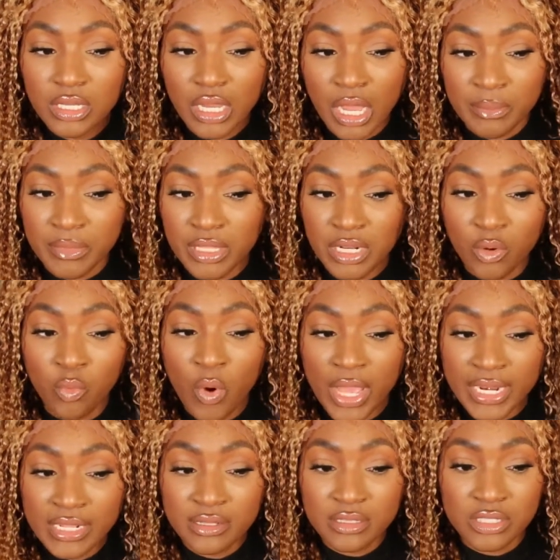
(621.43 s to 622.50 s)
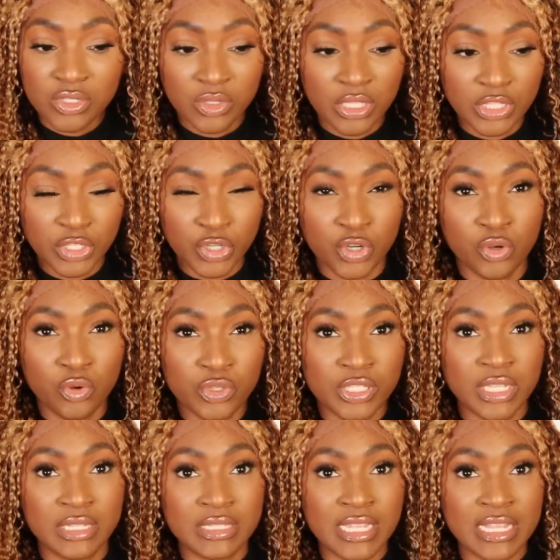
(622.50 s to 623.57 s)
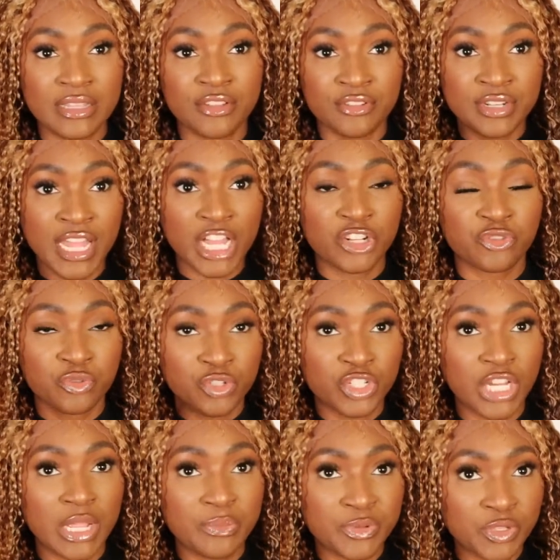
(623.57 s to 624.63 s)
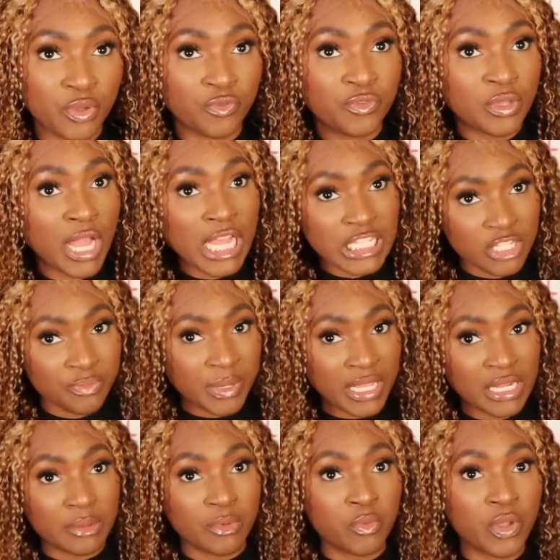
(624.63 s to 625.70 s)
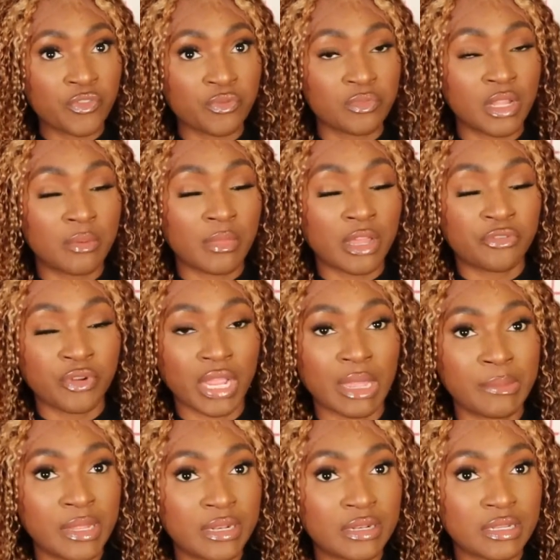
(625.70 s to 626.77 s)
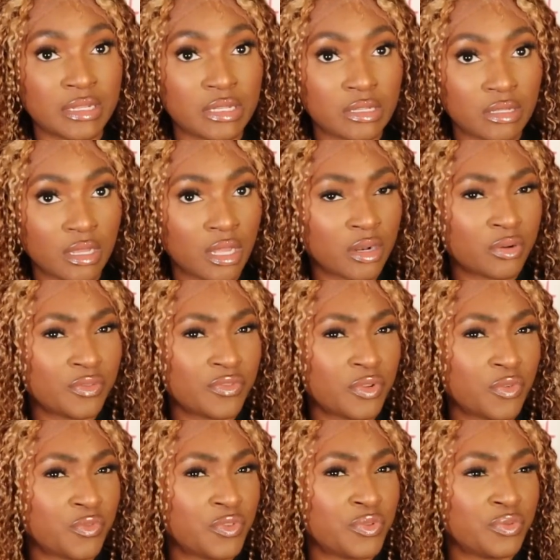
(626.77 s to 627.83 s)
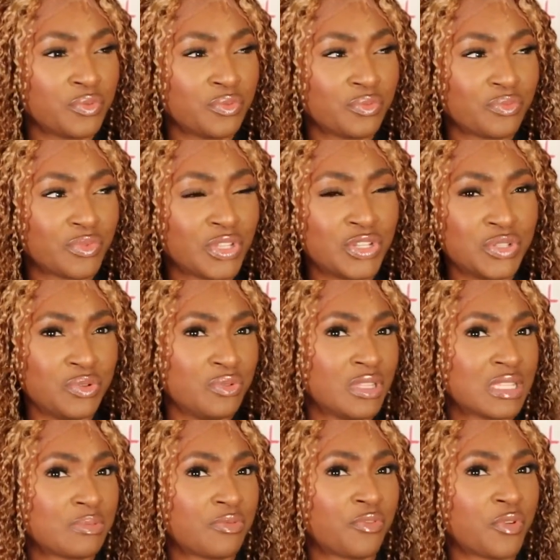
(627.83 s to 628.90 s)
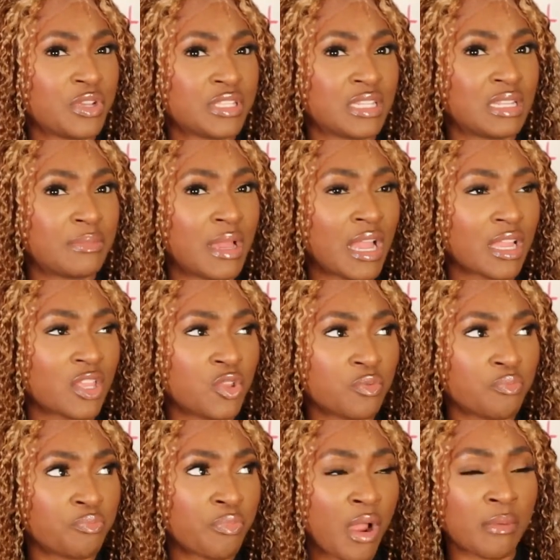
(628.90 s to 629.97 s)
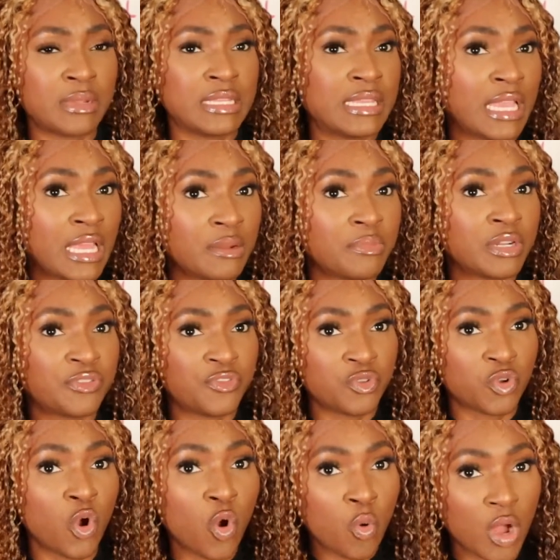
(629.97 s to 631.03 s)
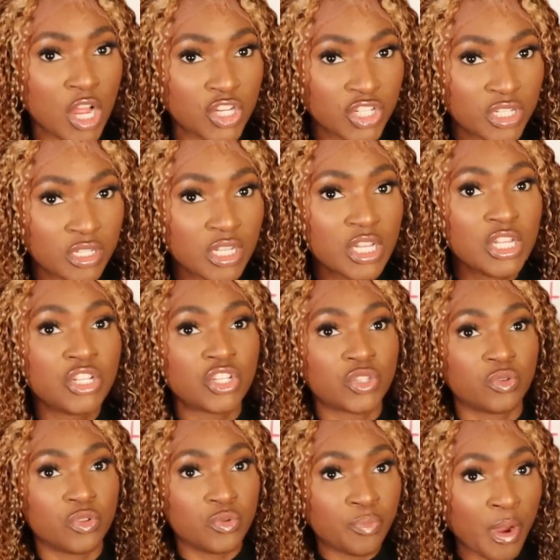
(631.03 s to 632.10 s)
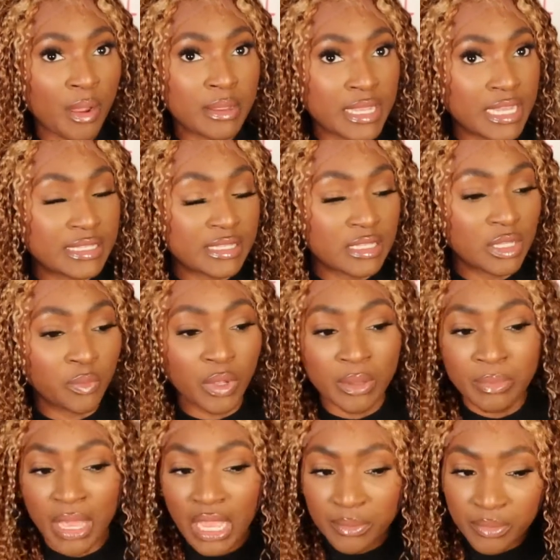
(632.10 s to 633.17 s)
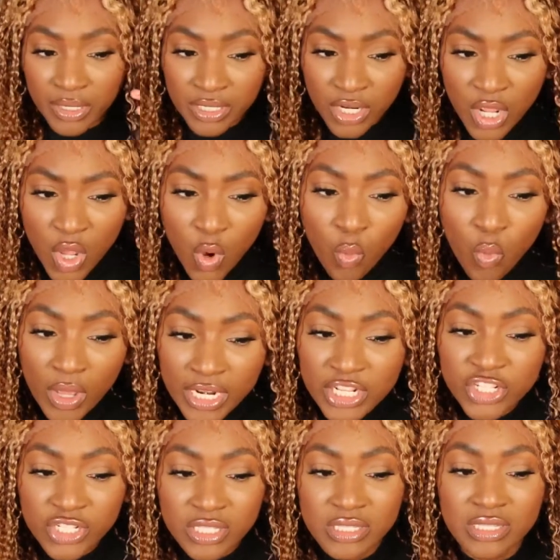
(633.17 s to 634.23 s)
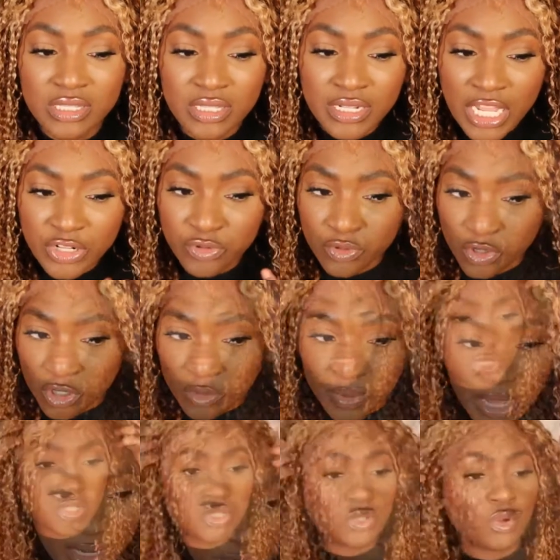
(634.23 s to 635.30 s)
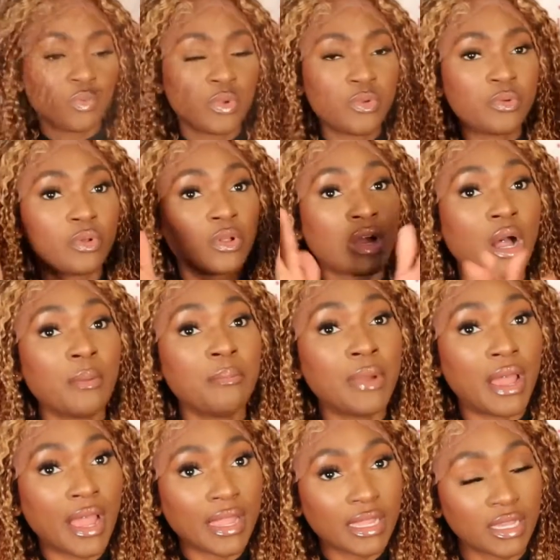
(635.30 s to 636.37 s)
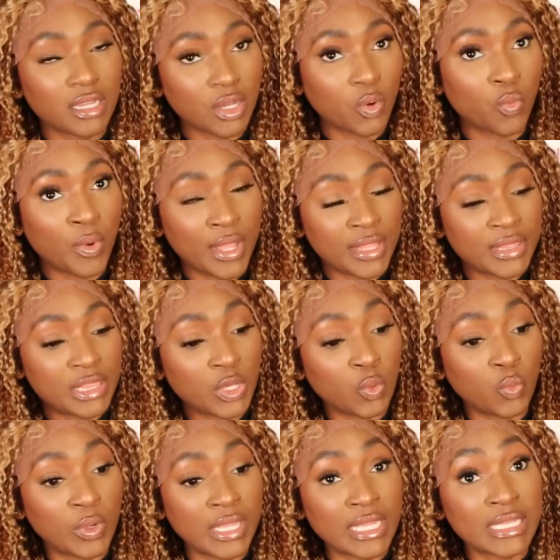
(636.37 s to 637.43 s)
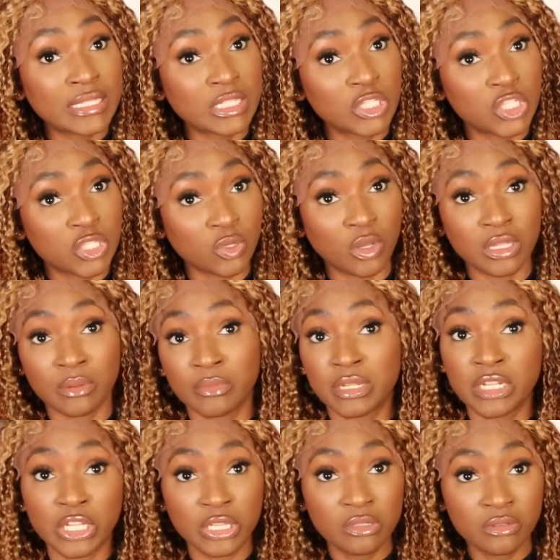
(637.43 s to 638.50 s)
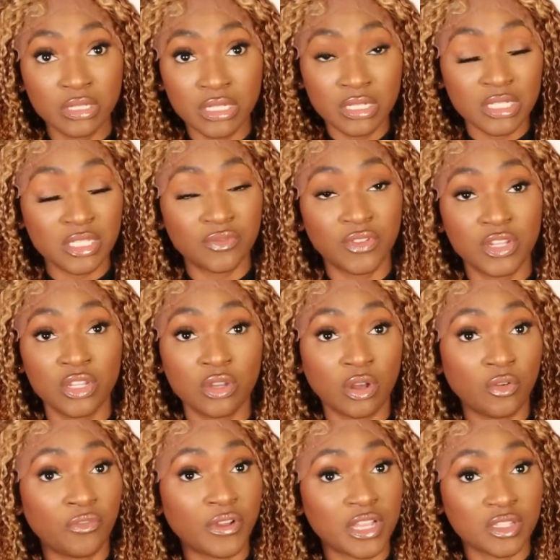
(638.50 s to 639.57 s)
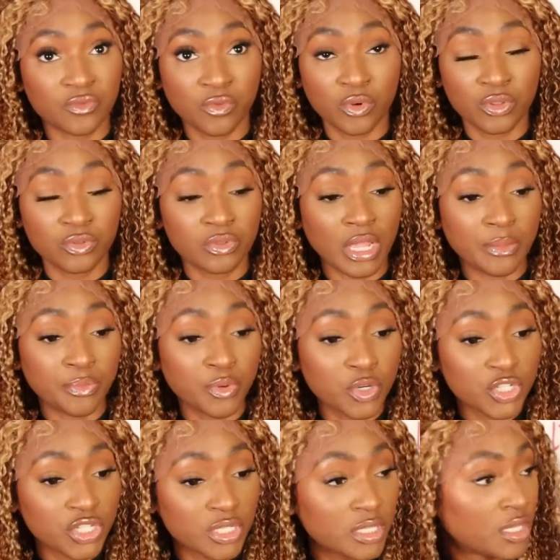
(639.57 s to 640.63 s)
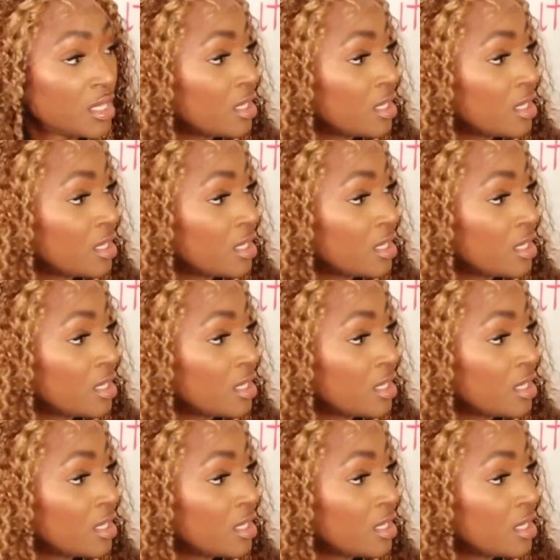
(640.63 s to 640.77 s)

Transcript: I'm going to wet it so that the curls can take their natural shape. So if you guys are picking up a wig from them, I'd recommend, I don't even know if you can do this before you send it back. You probably can't, but if you co-wash it, just know you probably can't send the wig back, but wet it just to see the natural curl pattern. So we will come back when the wig is installed. I'm going to include it in this video. I'll fast forward through that portion.